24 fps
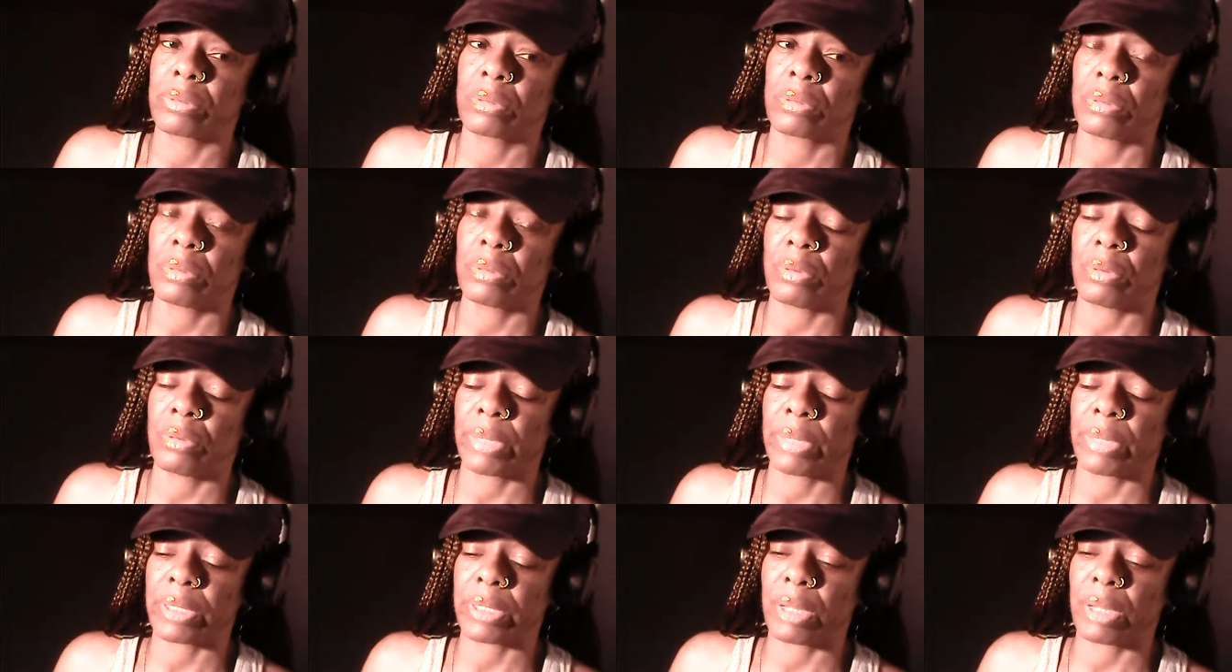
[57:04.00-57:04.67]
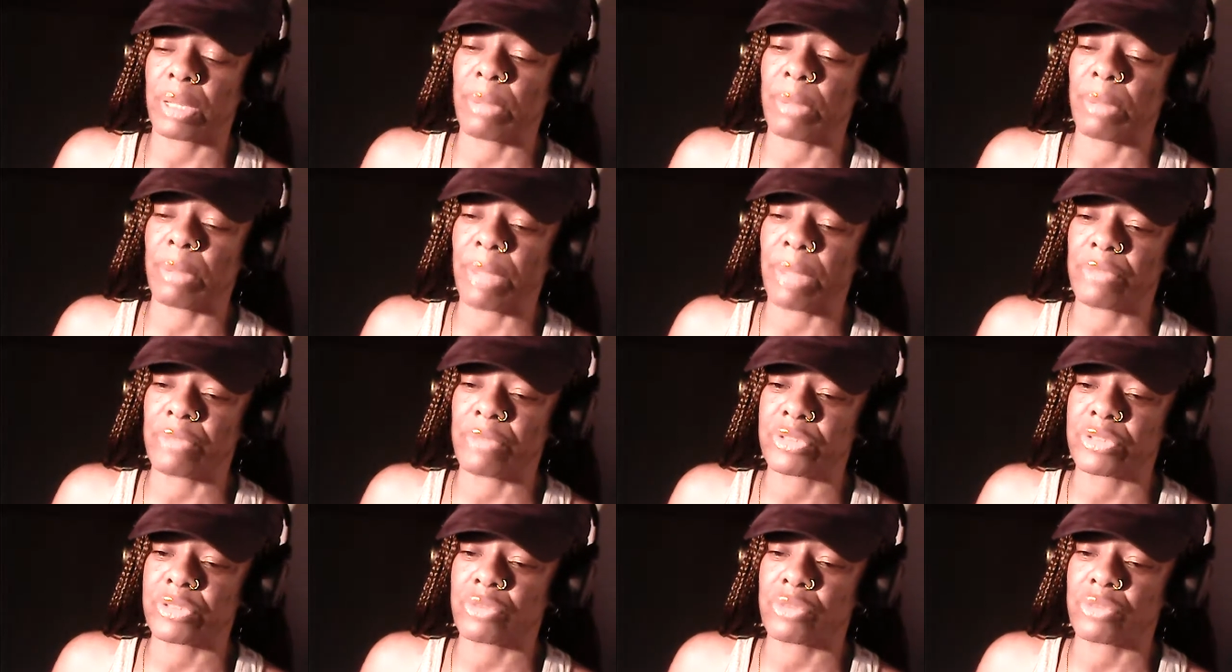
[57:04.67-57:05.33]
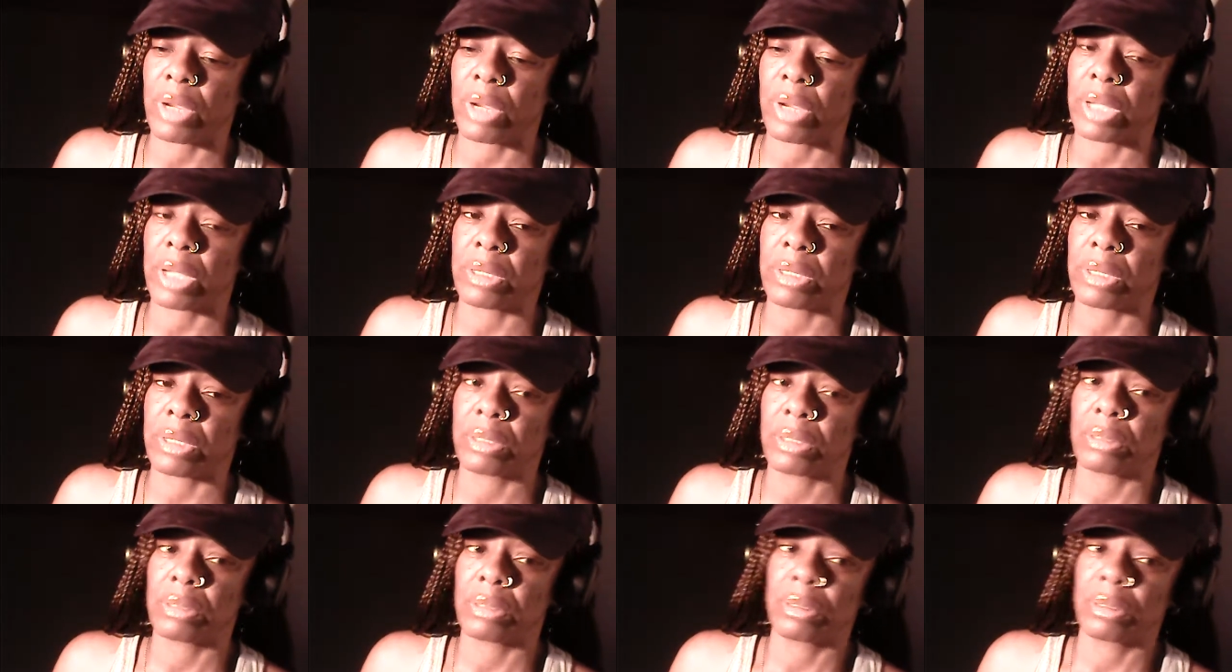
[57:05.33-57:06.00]
Oh my God, my mouth is dry.
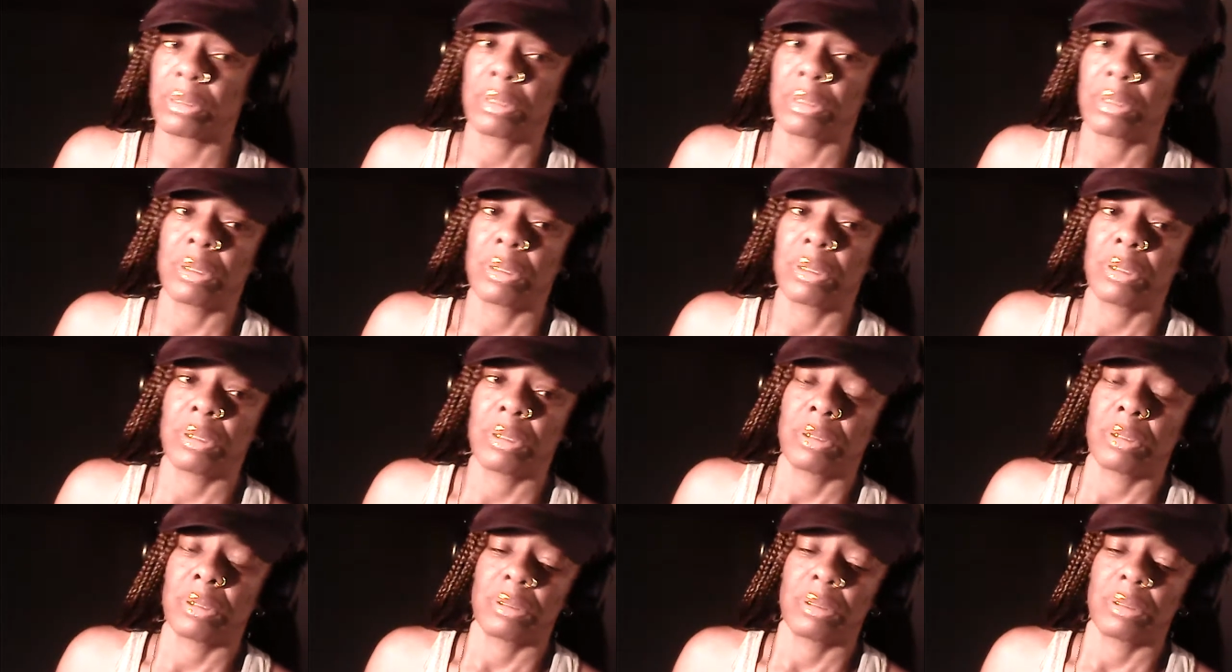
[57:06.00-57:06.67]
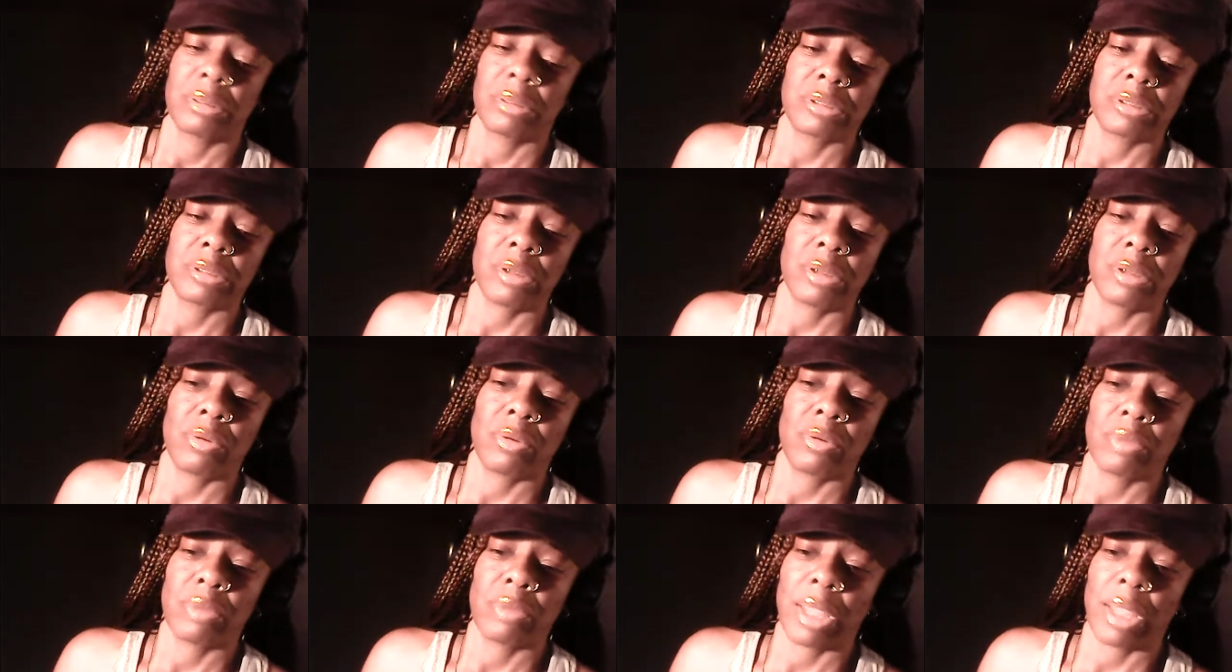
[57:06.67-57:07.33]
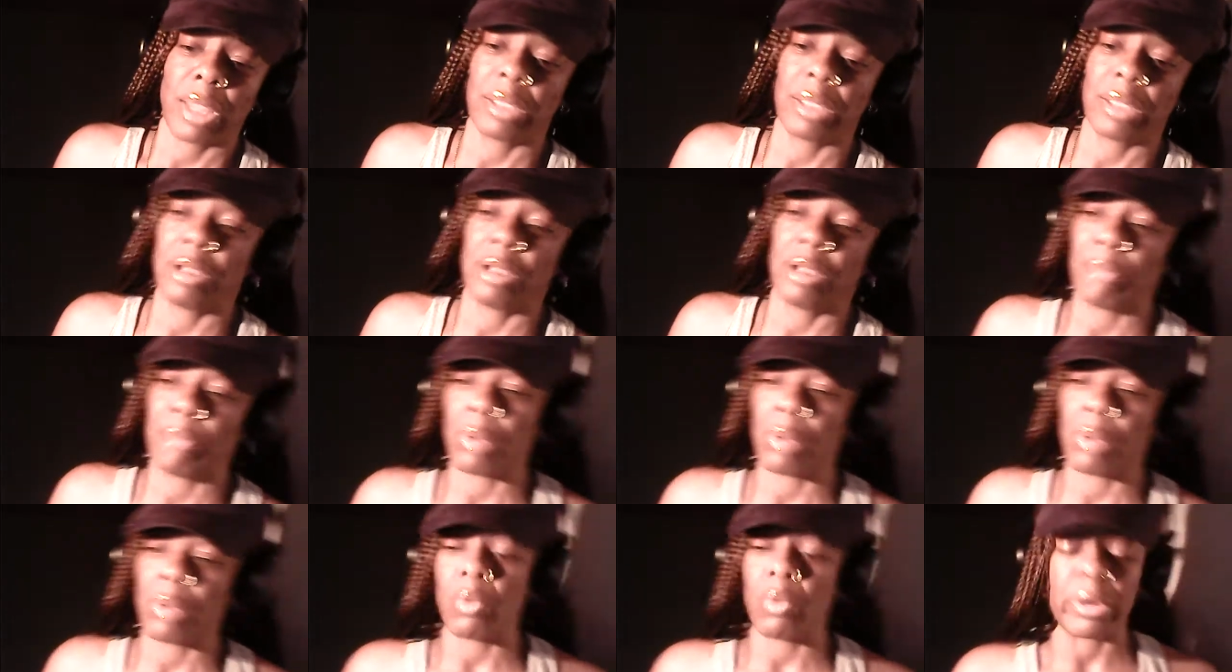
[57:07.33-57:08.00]
So I love
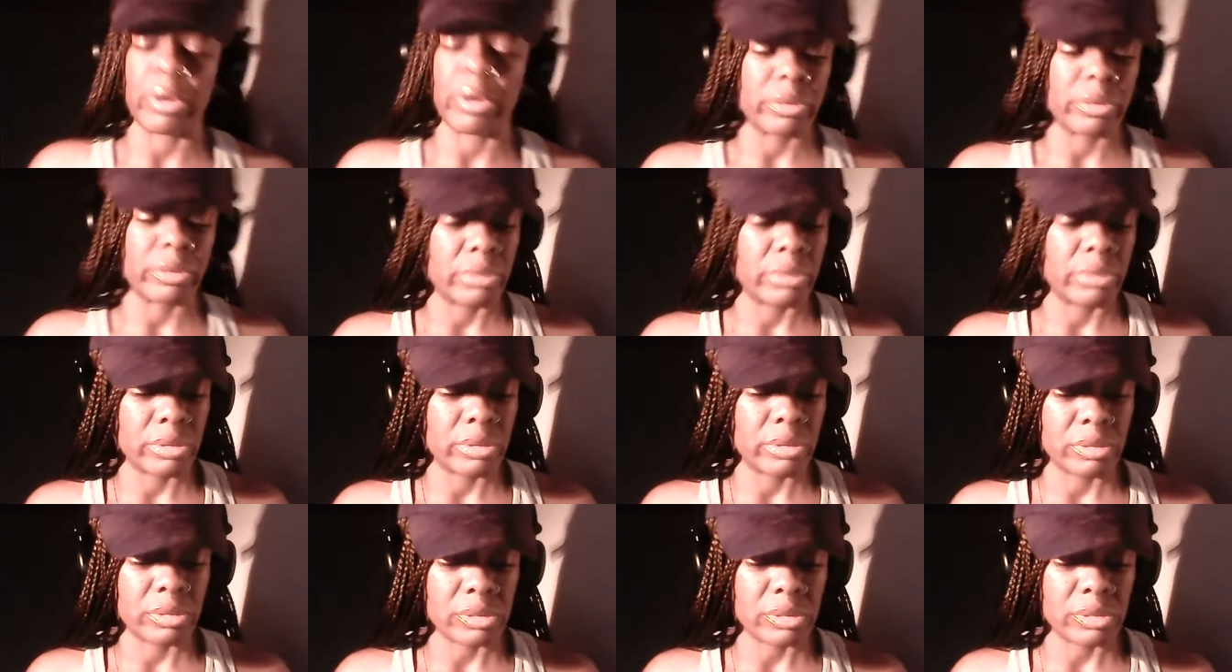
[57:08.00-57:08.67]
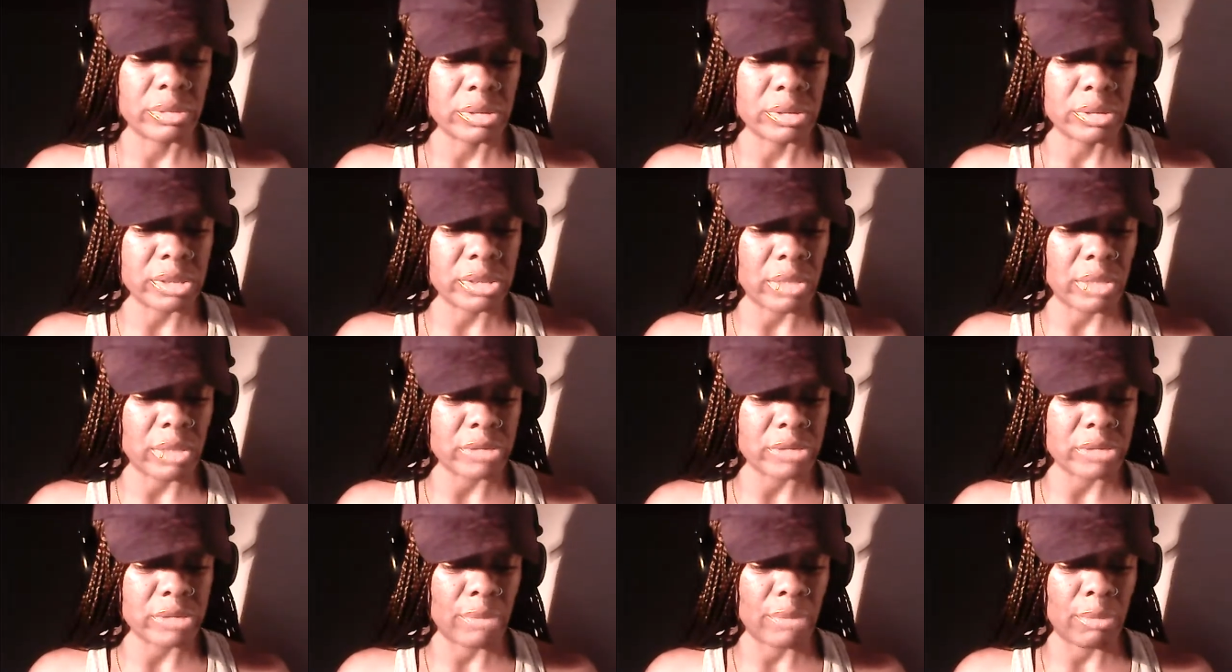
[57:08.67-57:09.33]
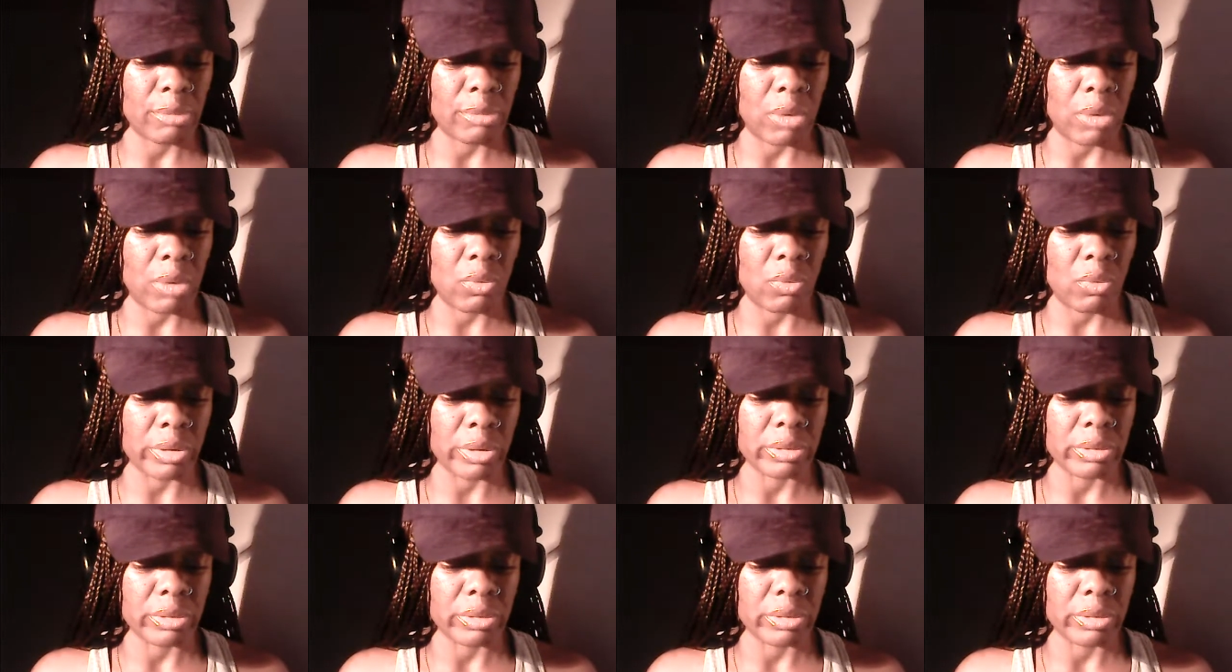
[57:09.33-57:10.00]
my water. Stay on top of my
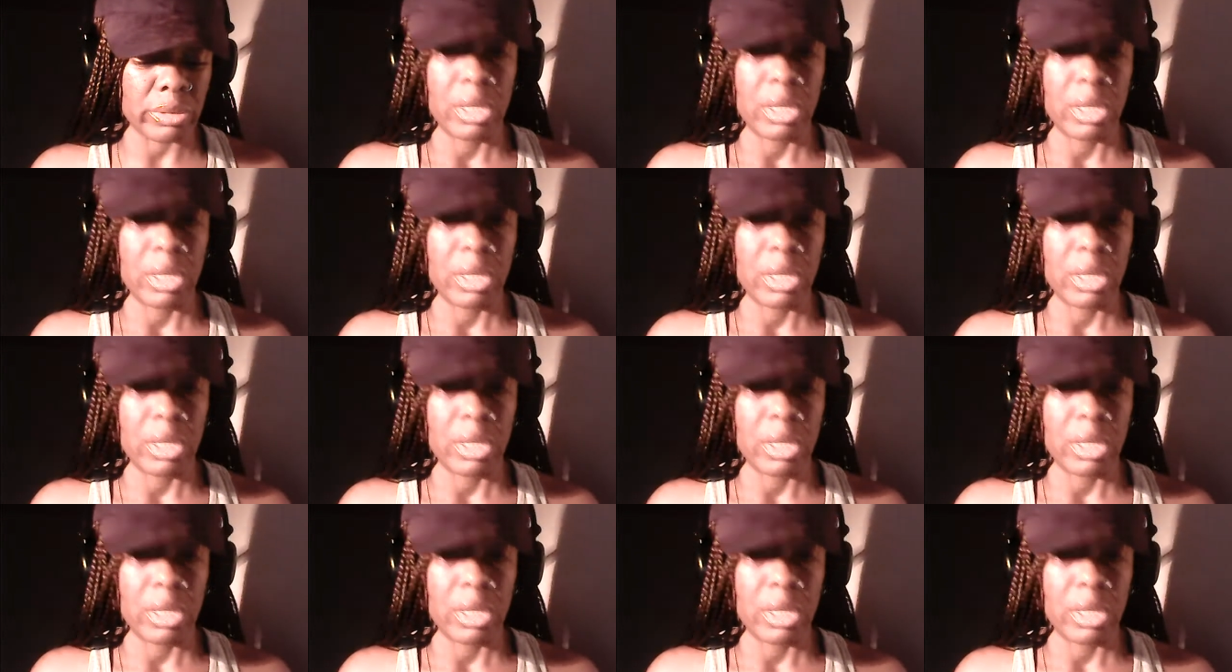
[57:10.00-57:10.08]
water.